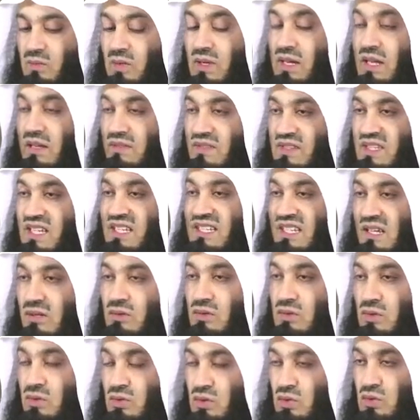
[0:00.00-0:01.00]
what I've
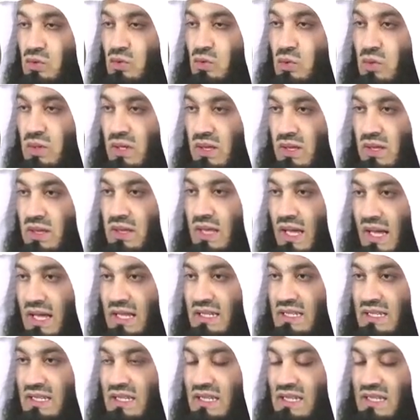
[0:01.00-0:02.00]
set out to do with
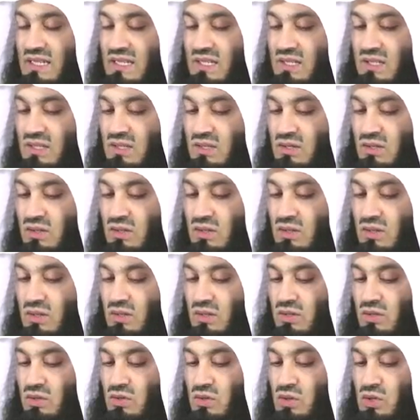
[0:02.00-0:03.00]
that is
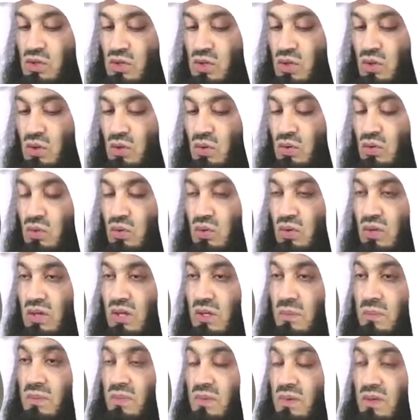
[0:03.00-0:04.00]
to
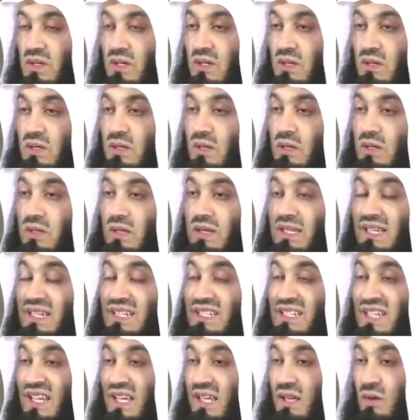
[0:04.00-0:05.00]
show
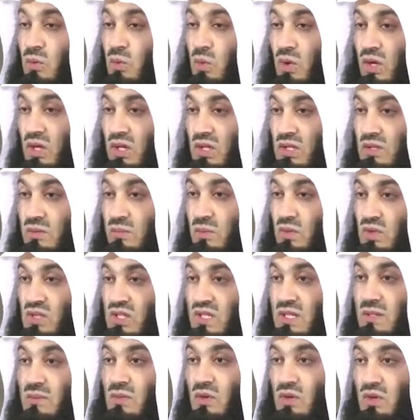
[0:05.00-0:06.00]
the entire world,
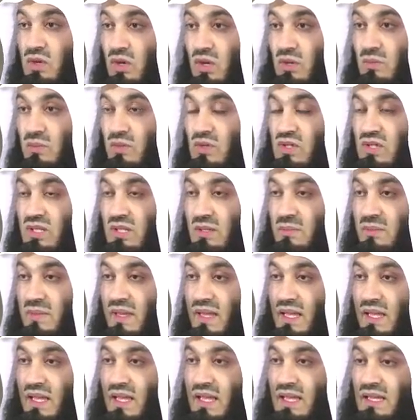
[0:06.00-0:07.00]
Muslim or
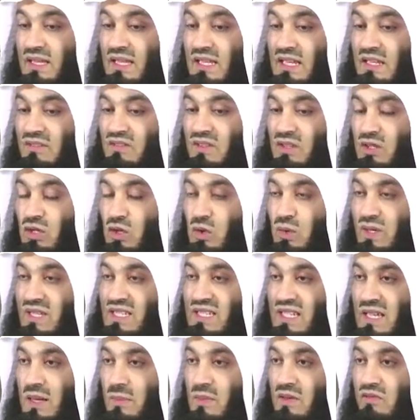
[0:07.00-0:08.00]
non-Muslim, that even
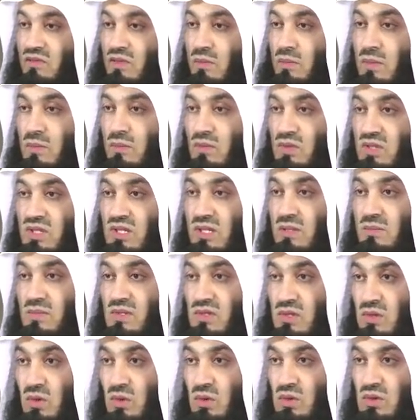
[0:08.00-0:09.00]
though it's coming from a
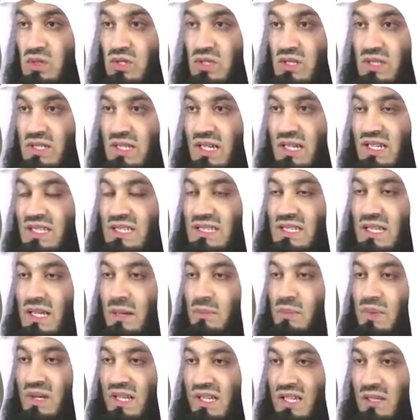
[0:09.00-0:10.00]
Muslim source,
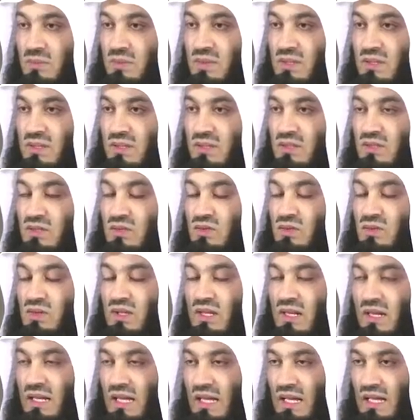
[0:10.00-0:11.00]
it's applicable
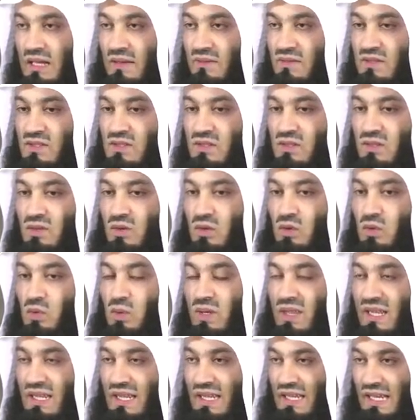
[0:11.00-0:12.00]
to the lives
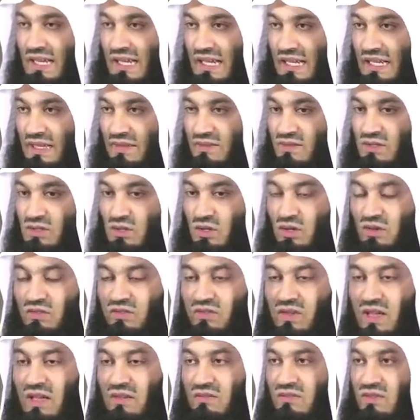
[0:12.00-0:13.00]
or within the lives
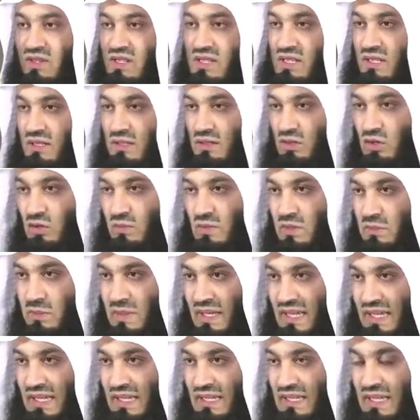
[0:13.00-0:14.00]
of every single
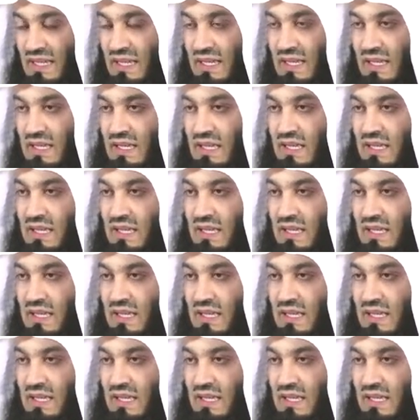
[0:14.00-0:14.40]
human being.